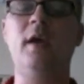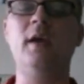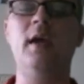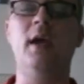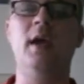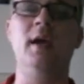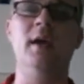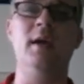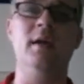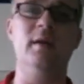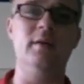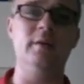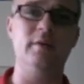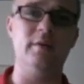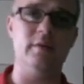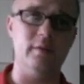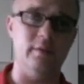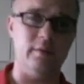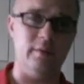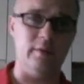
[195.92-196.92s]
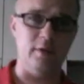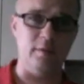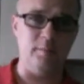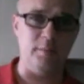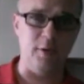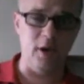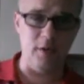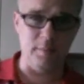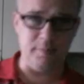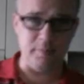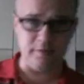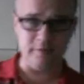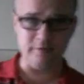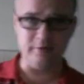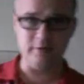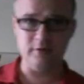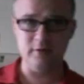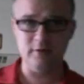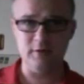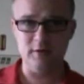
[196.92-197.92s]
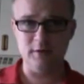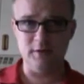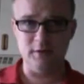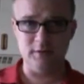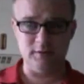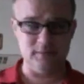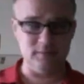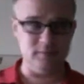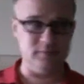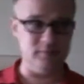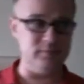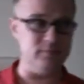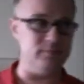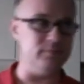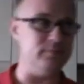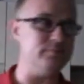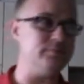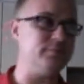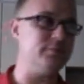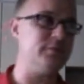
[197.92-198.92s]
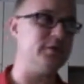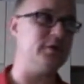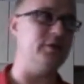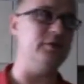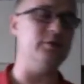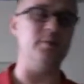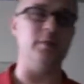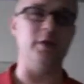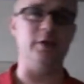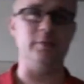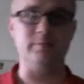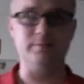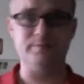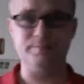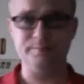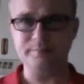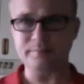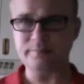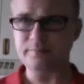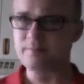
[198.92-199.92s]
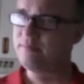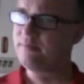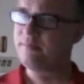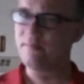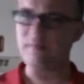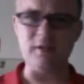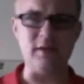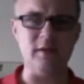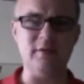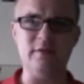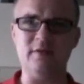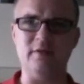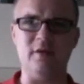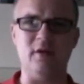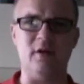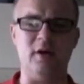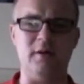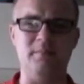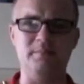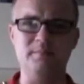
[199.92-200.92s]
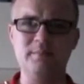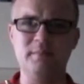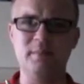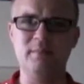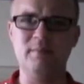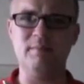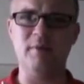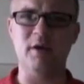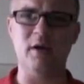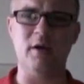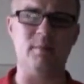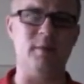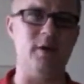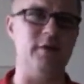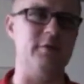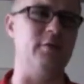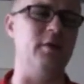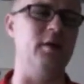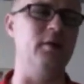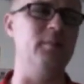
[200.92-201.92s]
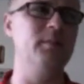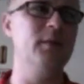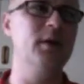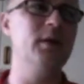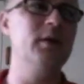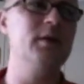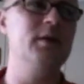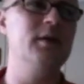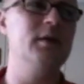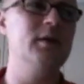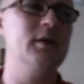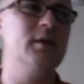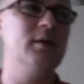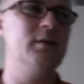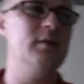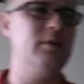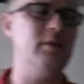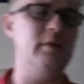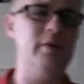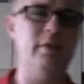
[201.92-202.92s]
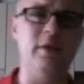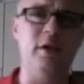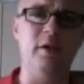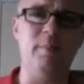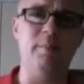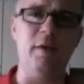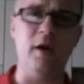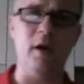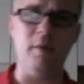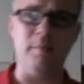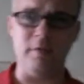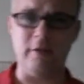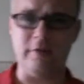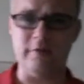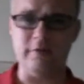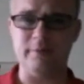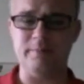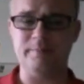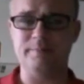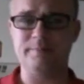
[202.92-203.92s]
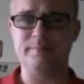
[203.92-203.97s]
and their purpose, excuse me, sorry, bug in my throat. Their purpose